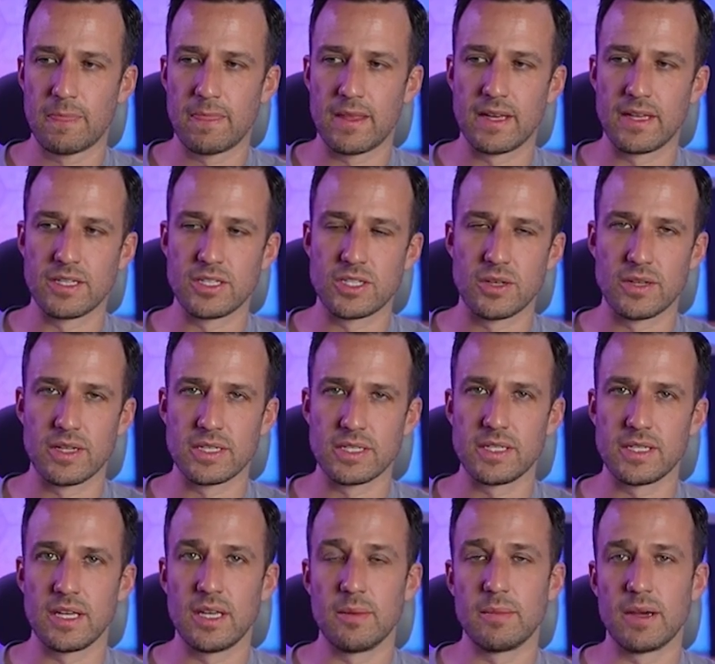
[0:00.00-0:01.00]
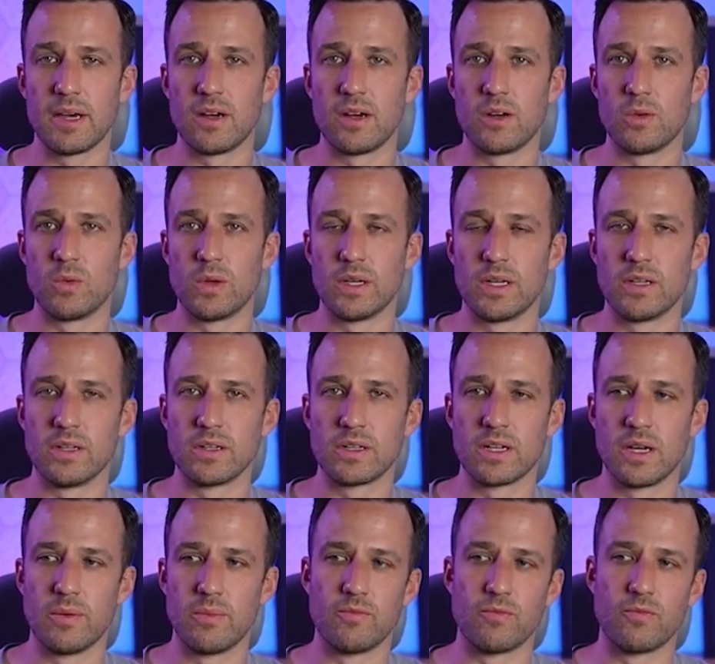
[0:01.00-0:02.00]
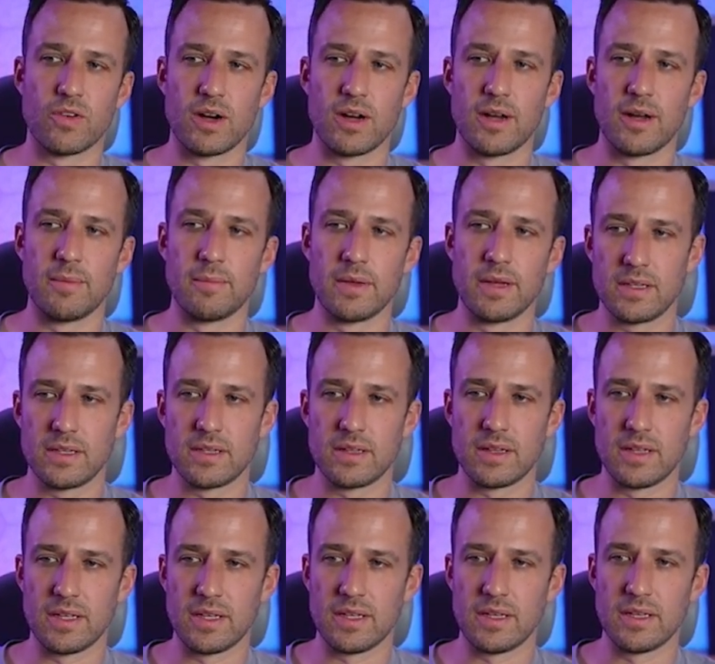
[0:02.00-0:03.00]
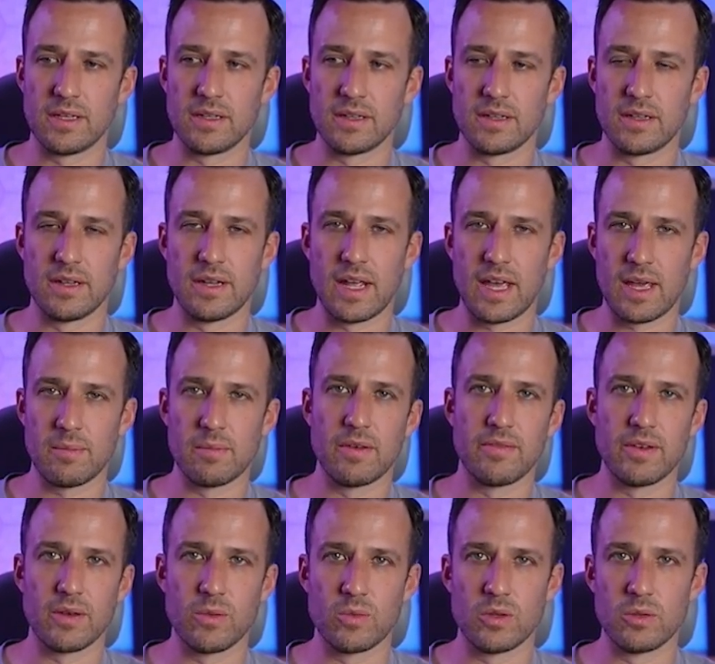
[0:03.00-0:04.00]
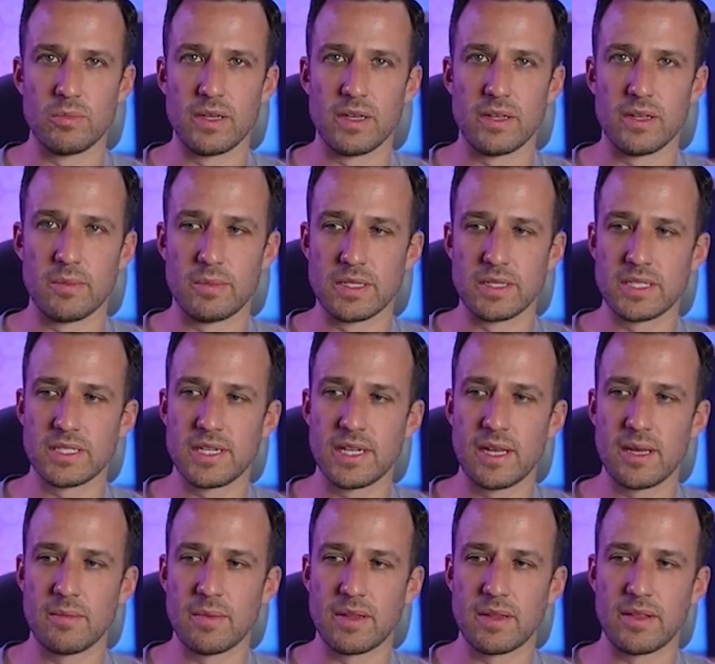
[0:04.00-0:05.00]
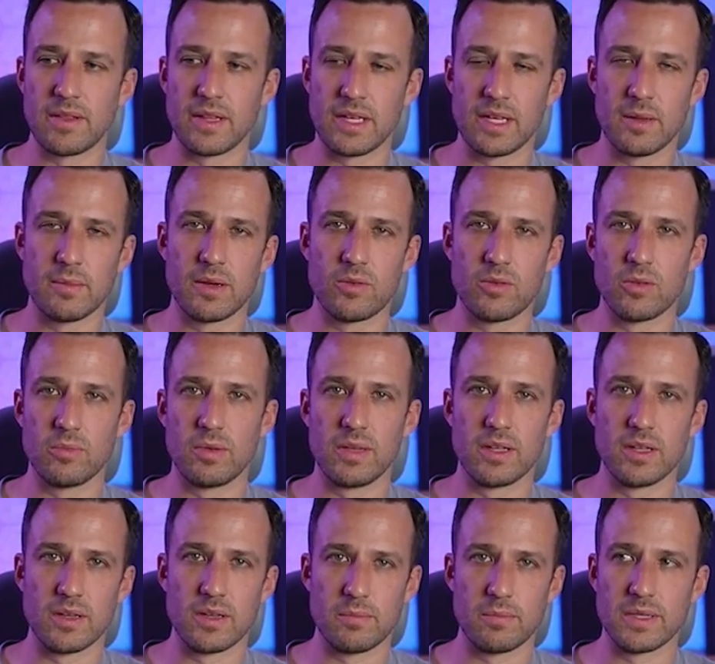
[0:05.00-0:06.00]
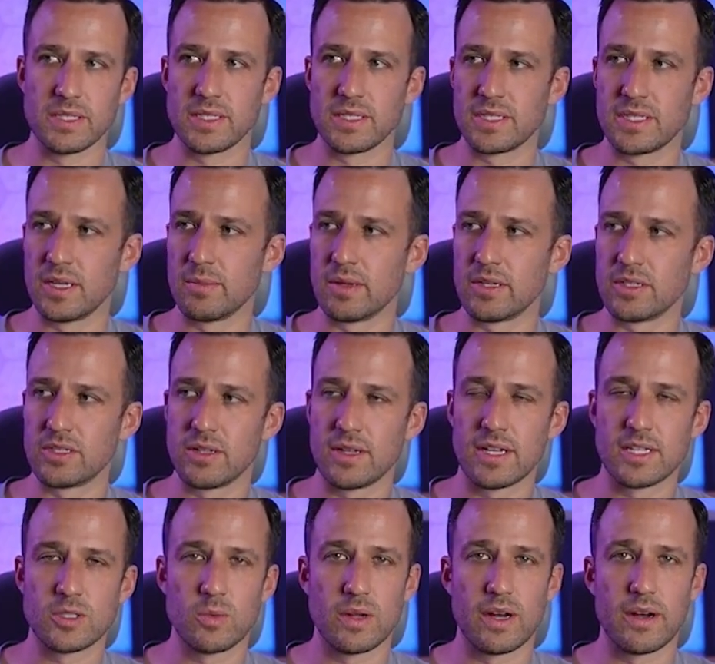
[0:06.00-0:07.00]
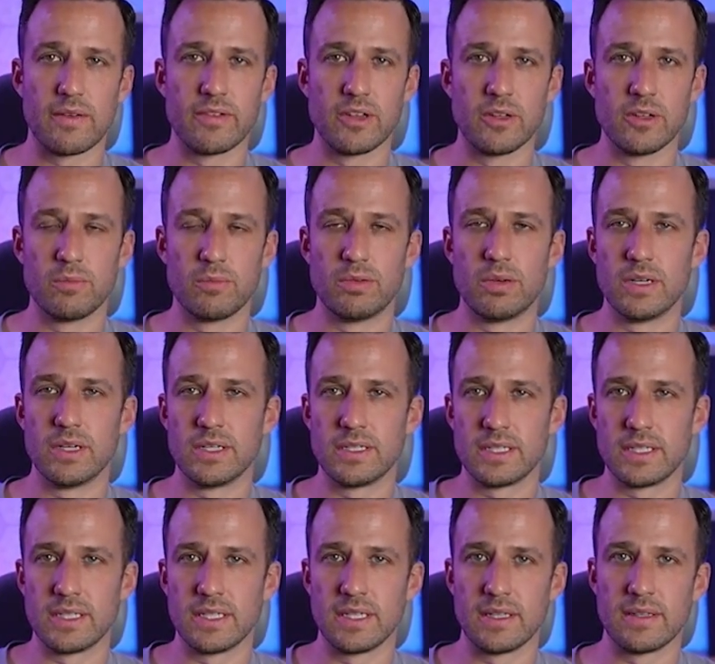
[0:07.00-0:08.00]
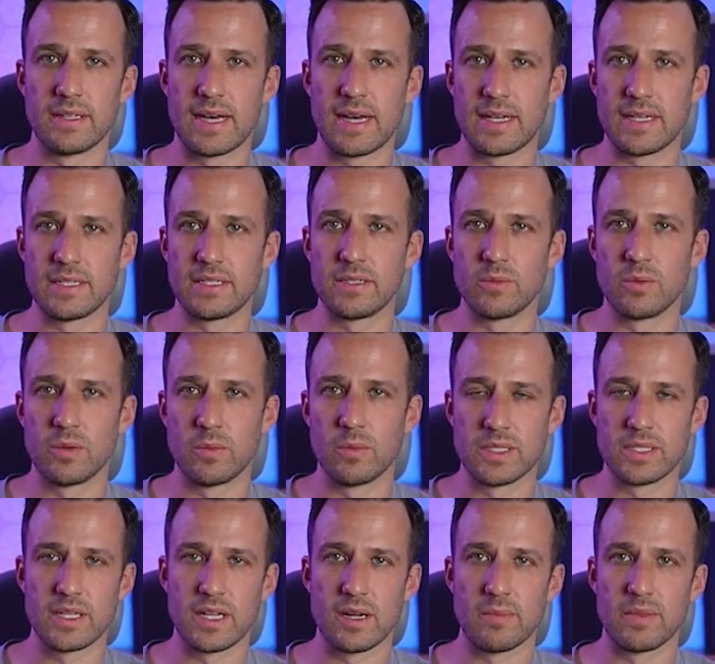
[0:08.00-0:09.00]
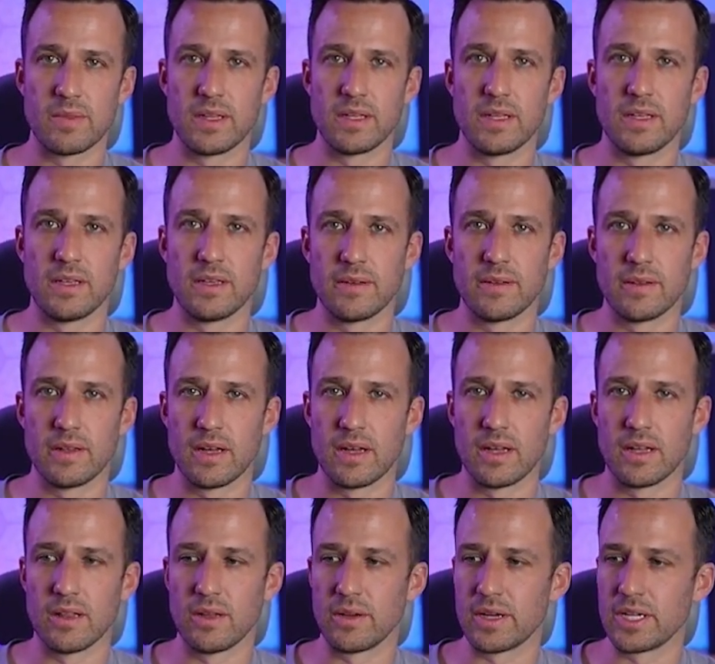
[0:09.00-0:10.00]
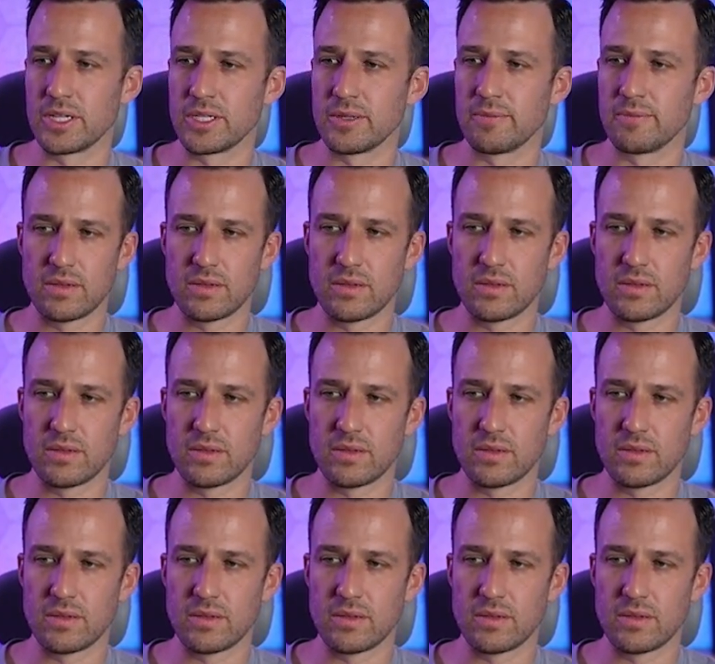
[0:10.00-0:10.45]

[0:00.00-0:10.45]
And so this email will come from the name of it will be the business name, and then the email will be the business email. So that's whatever you put in that when we set up the location.